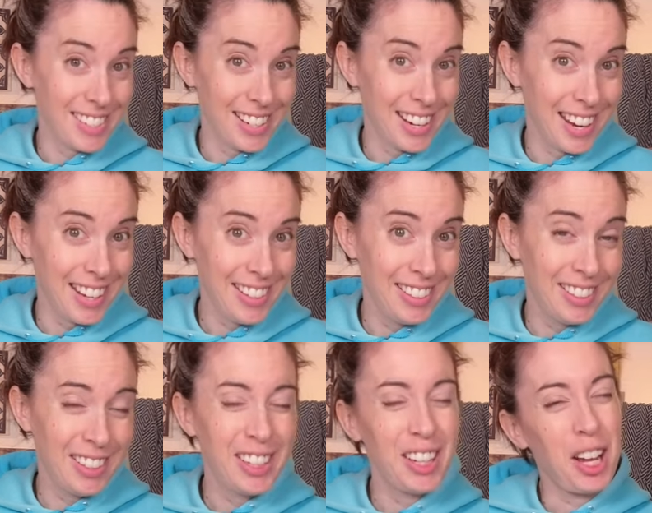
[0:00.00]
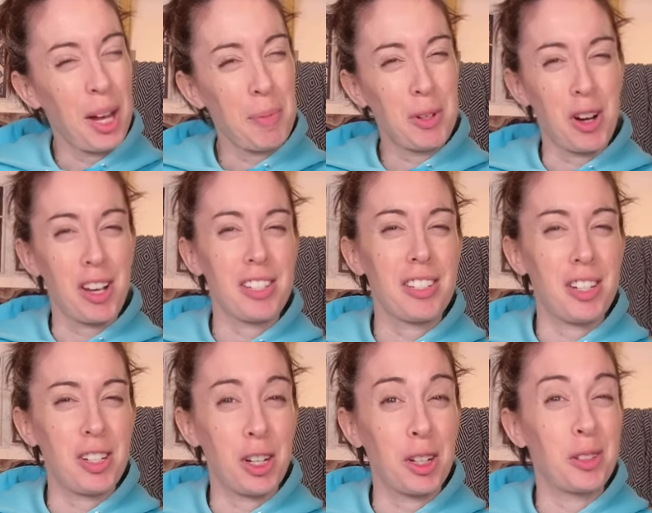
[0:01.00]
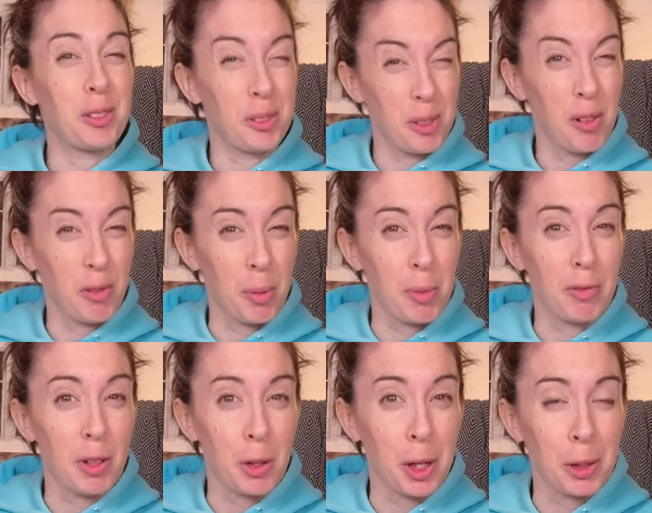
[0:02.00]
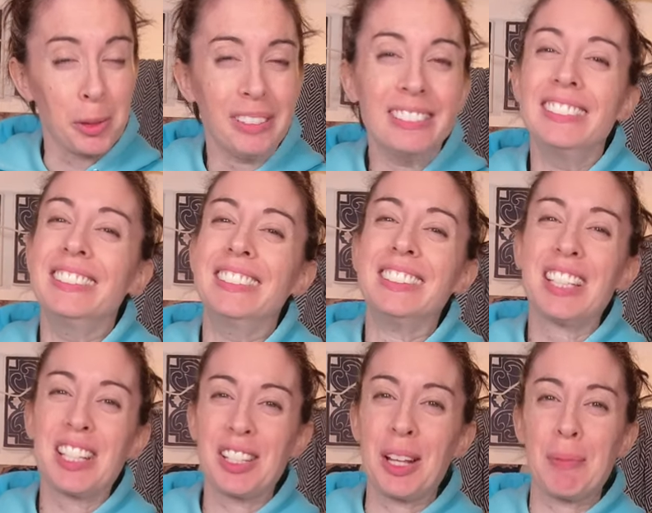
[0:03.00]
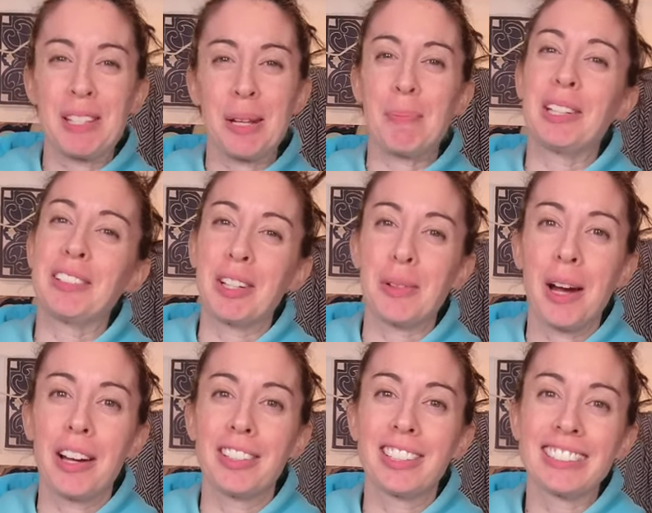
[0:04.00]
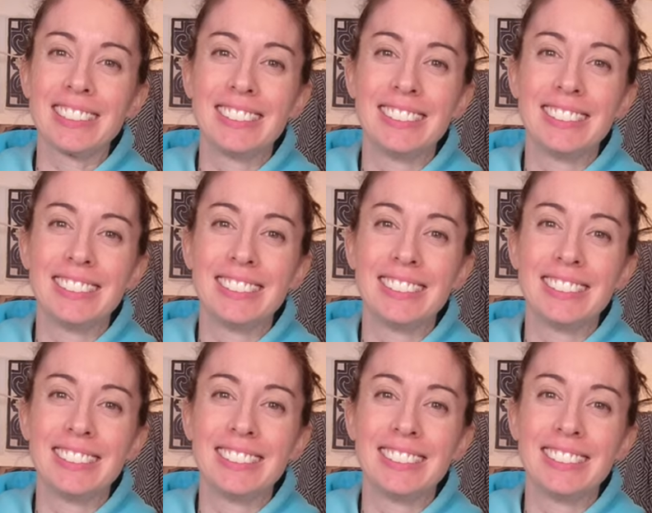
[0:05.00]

Today, I'm cross-stitching from a photo. Some assembly required.